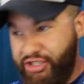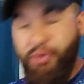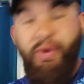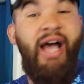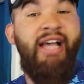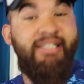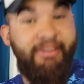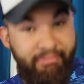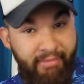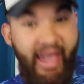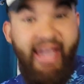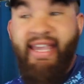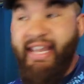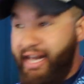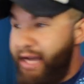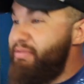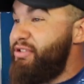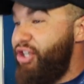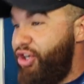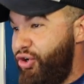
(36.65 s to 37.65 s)
So you got some making
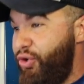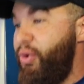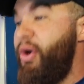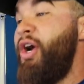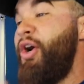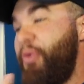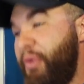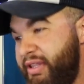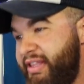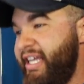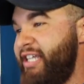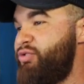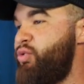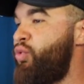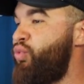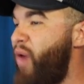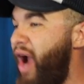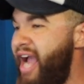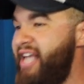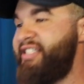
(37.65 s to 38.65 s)
up to do with this
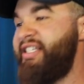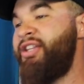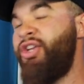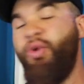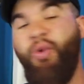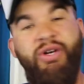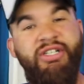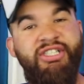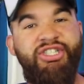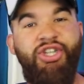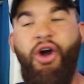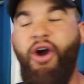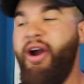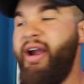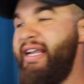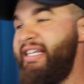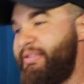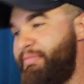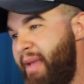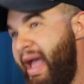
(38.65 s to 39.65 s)
one. Rise of the Northstar
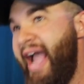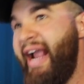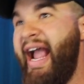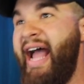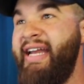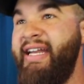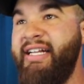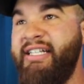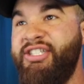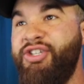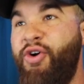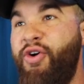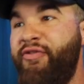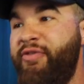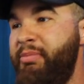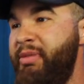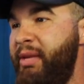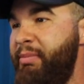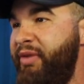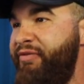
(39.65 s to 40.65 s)
is back. I did a song
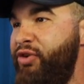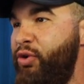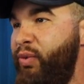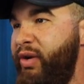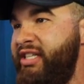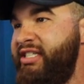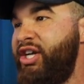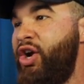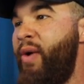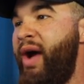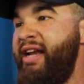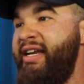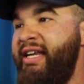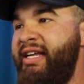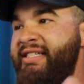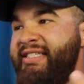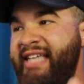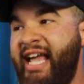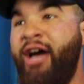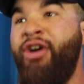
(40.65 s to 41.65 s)
from them a few weeks ago. I
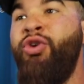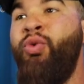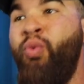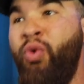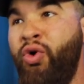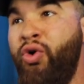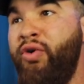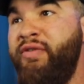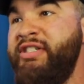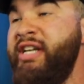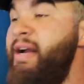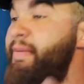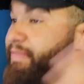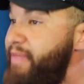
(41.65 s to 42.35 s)
did Sound of Wolves.